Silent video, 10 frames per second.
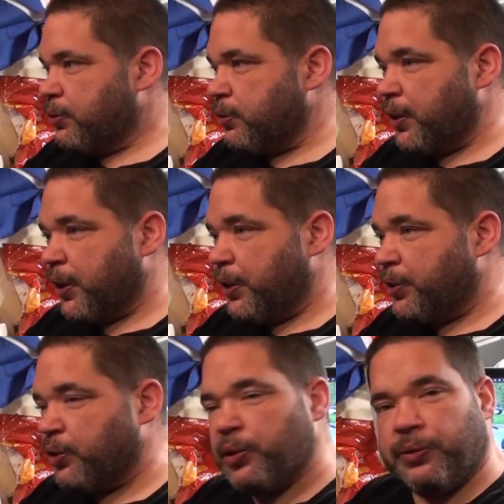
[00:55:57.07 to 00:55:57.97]
trying to get a
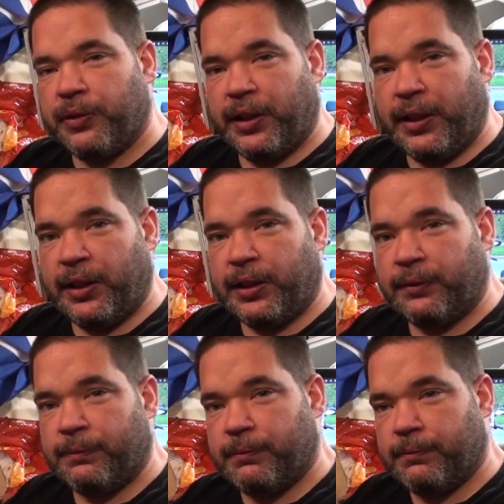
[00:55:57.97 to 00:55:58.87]
sofa in here and
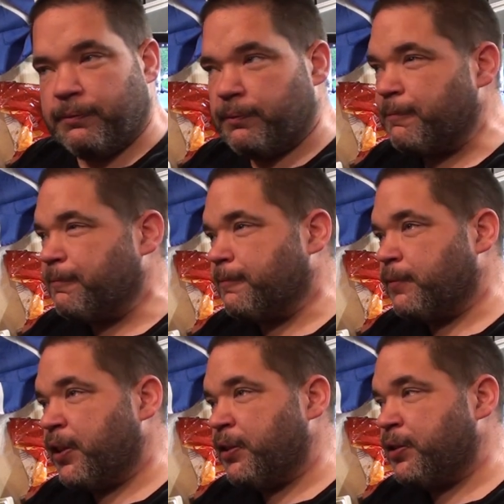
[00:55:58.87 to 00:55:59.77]
he,
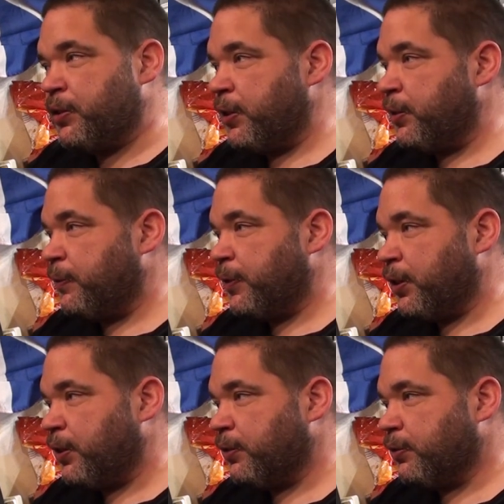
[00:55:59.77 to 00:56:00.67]
instead of
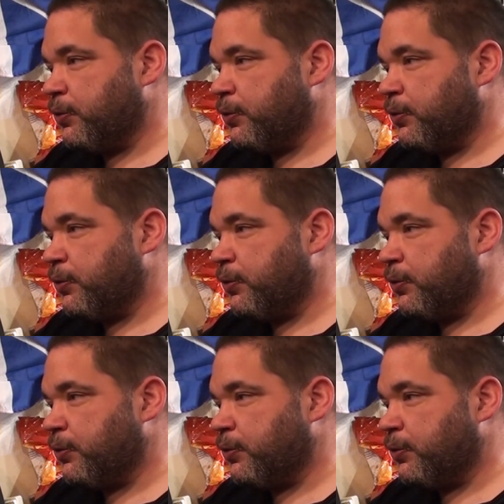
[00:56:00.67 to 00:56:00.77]
uh,